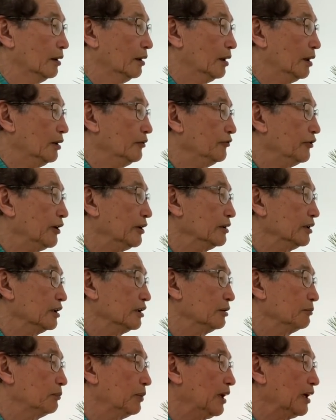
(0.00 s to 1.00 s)
I find that
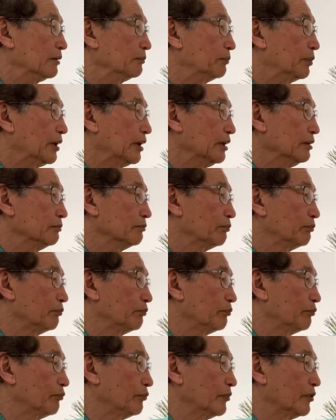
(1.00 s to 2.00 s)
the black pine
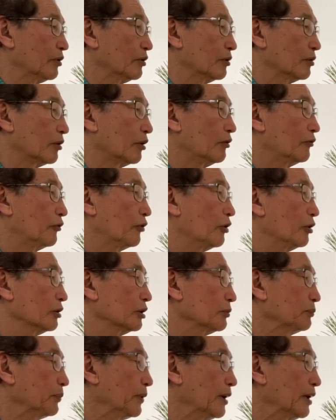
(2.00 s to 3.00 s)
of all the
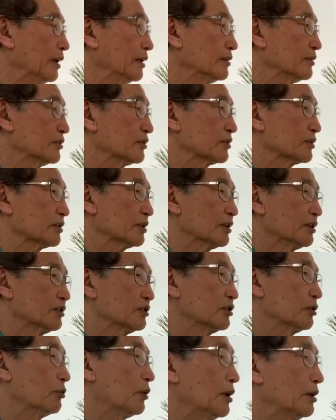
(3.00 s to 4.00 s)
pines is
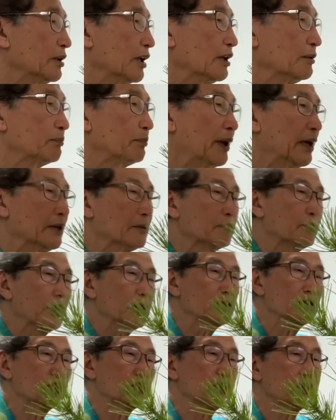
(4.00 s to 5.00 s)
the one that
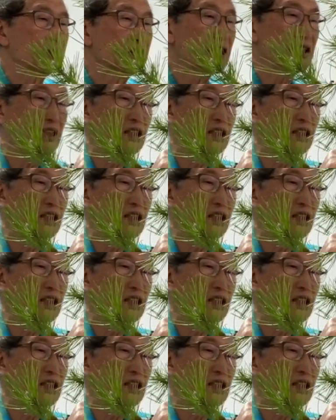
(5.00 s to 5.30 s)
backbuds the